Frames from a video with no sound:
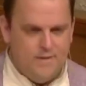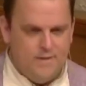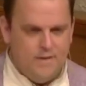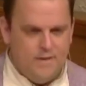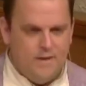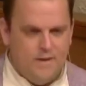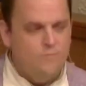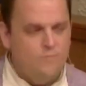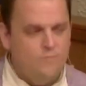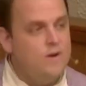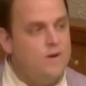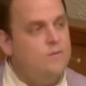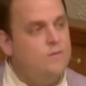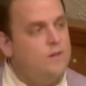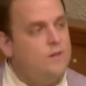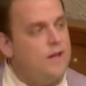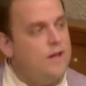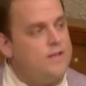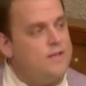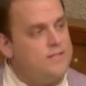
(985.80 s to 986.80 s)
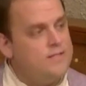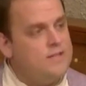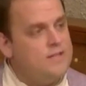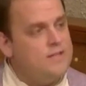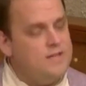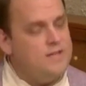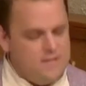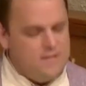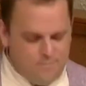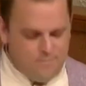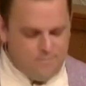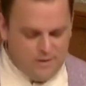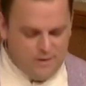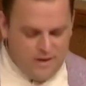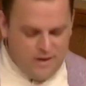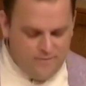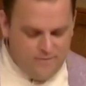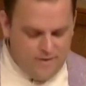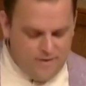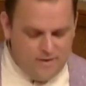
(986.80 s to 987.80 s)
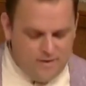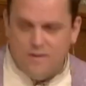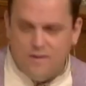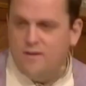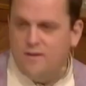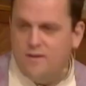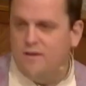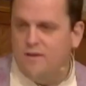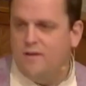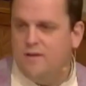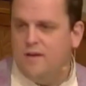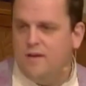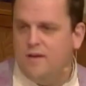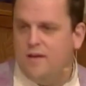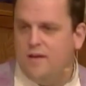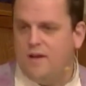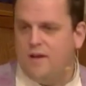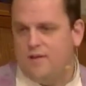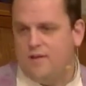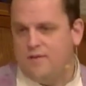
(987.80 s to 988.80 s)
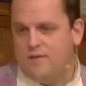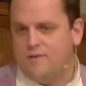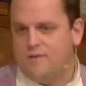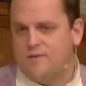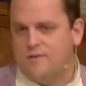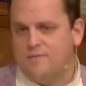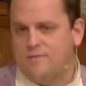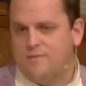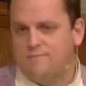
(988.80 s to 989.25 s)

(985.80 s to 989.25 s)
And when will I see the beloved in others?